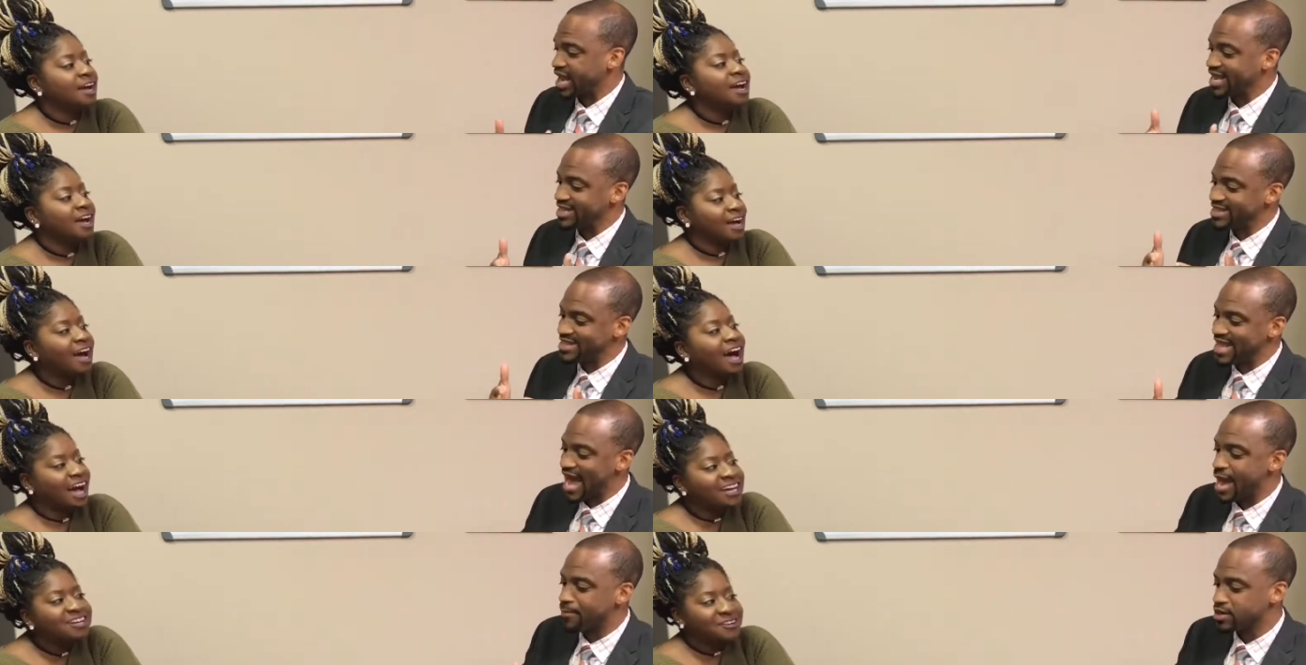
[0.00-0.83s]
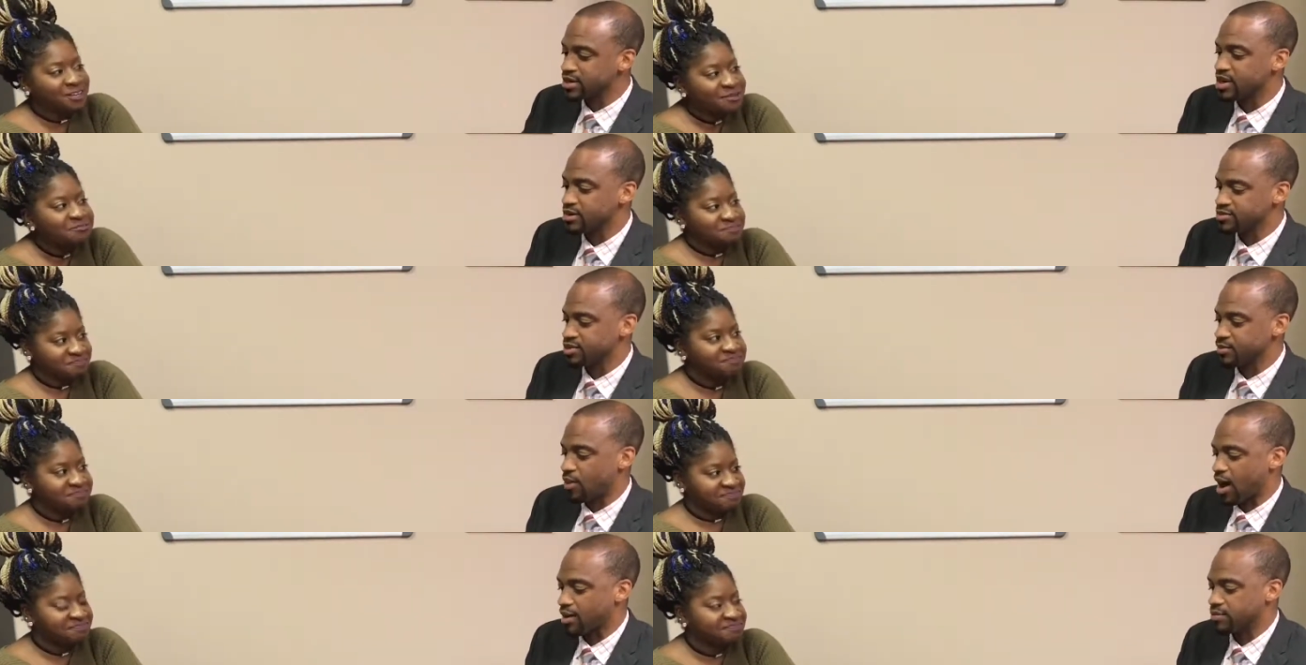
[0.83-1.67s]
Speaker 1: And that becomes the
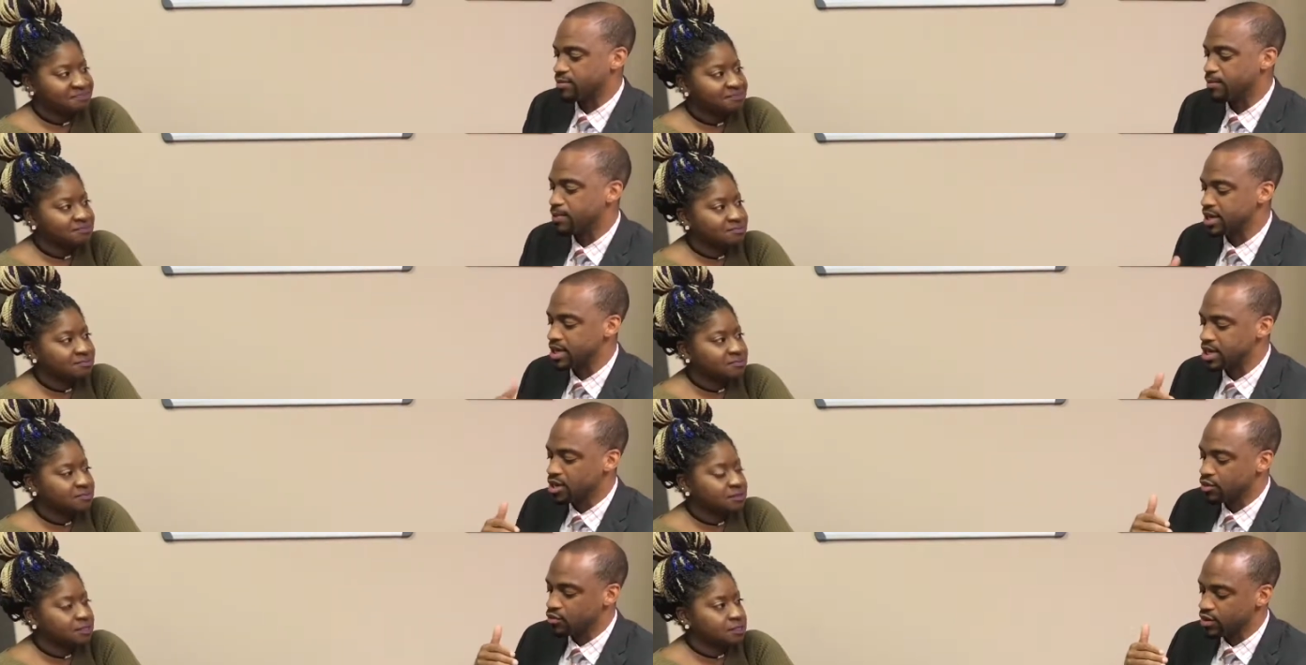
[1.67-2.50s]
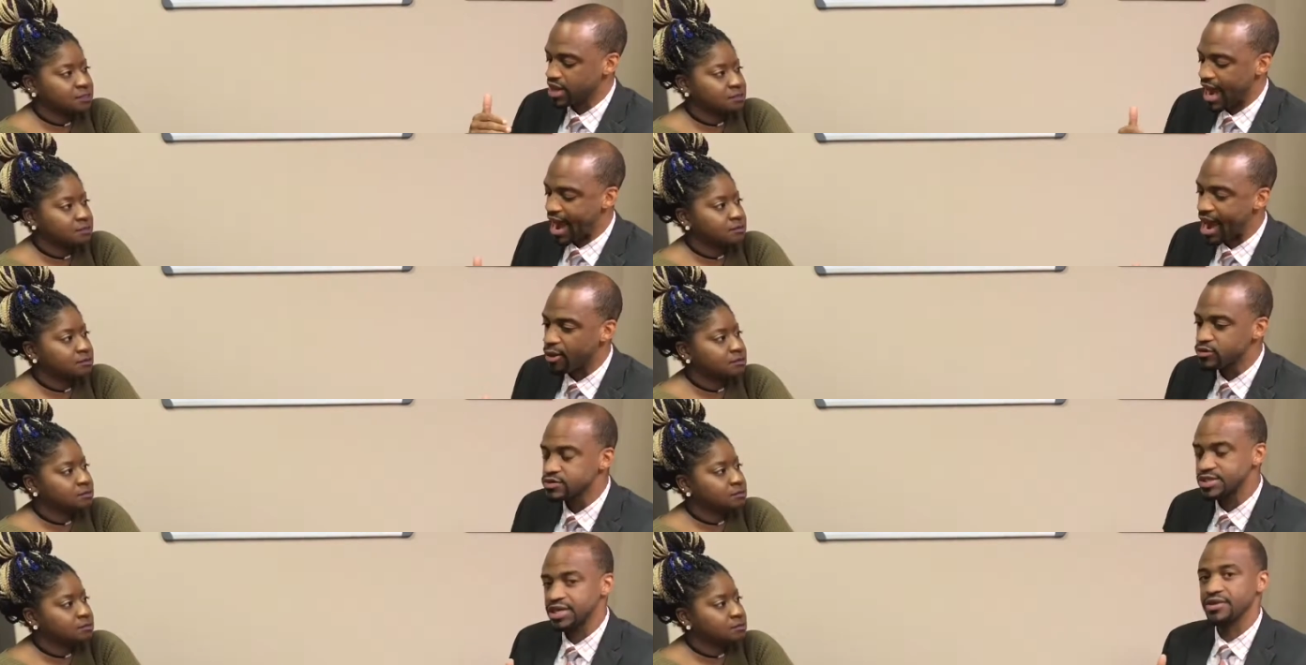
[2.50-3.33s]
problem. But what I
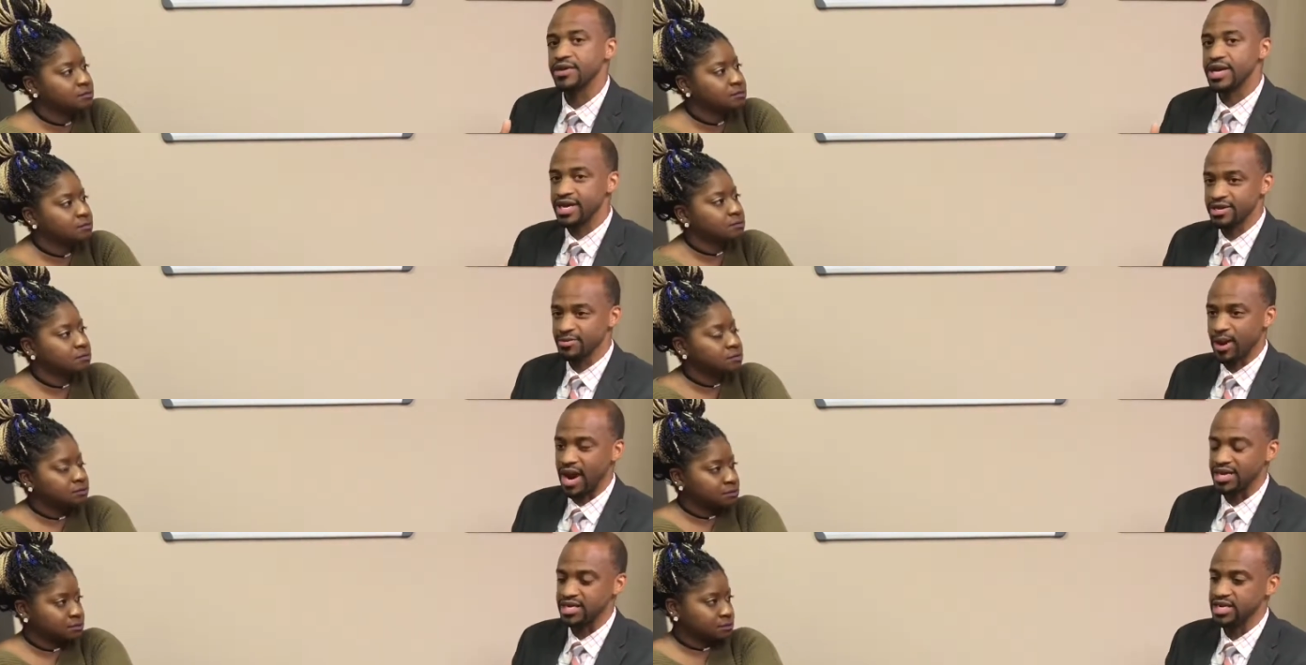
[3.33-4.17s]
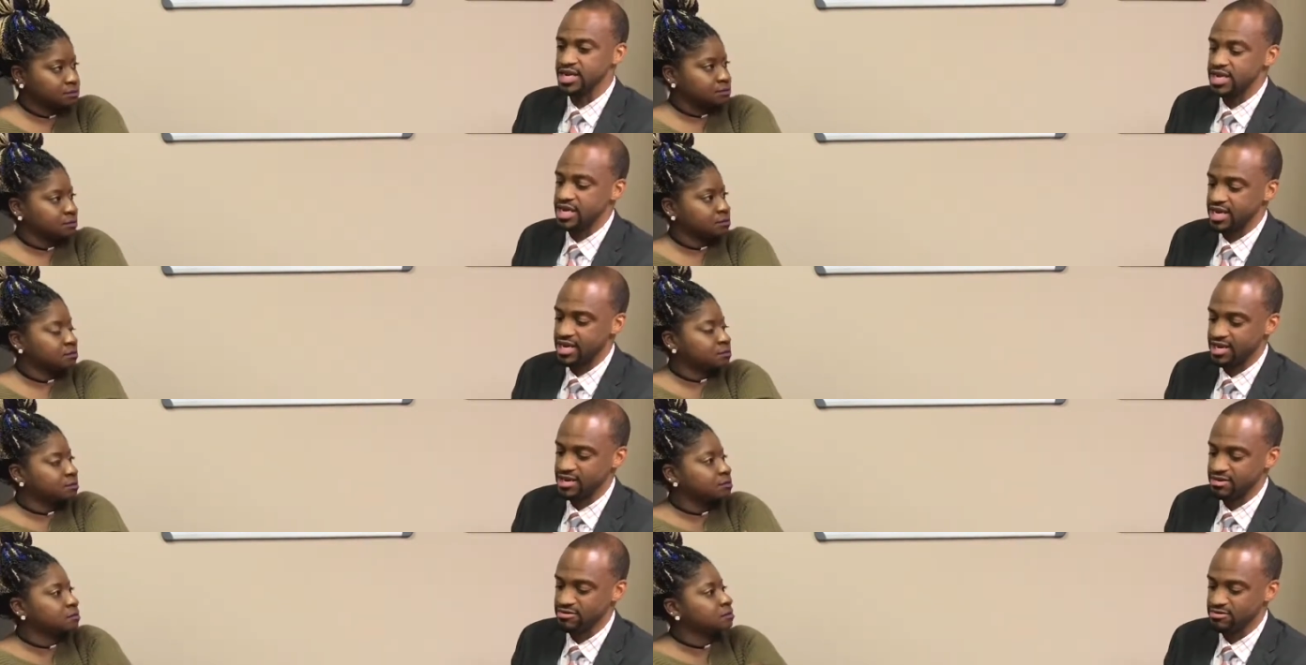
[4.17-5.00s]
will tell anybody,
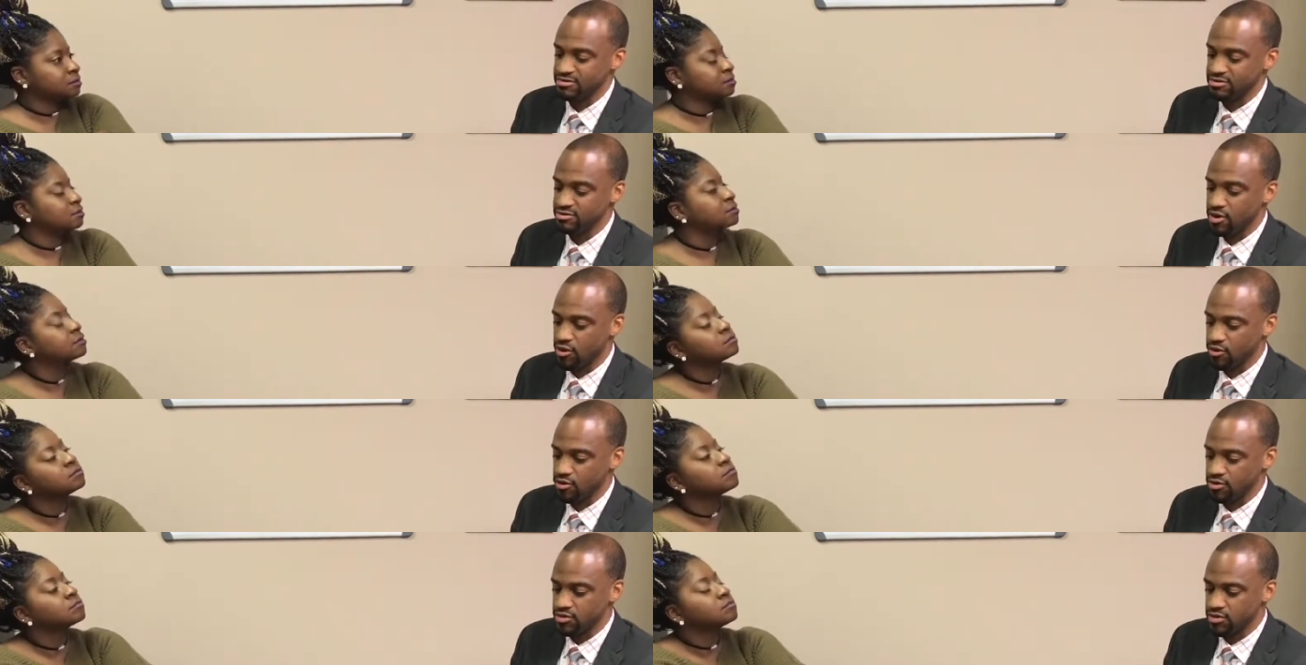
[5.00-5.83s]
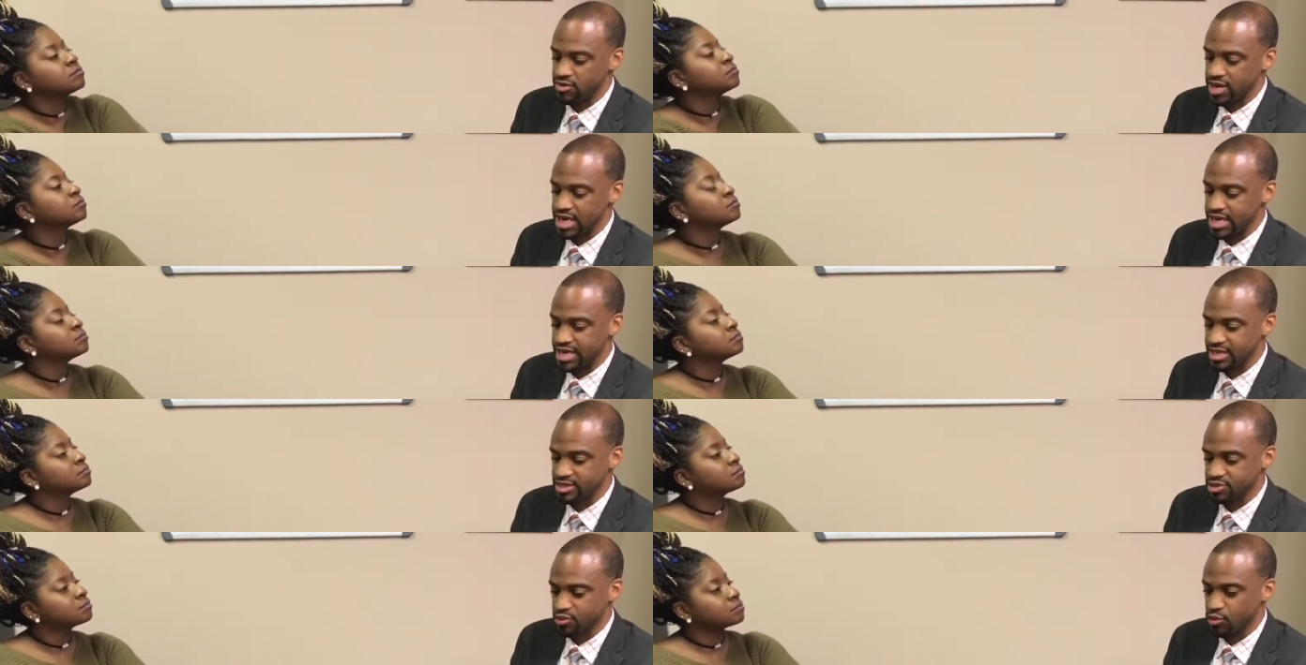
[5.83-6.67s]
and you know, is